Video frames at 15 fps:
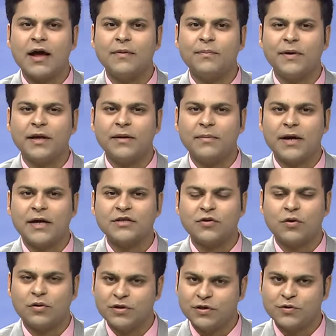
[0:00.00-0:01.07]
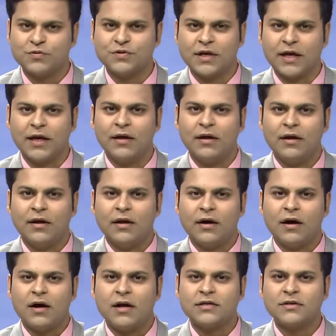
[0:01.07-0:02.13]
IPL match on Tuesday.
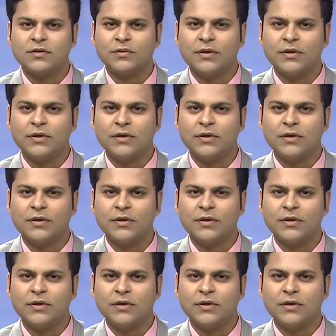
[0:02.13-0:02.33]
Asked to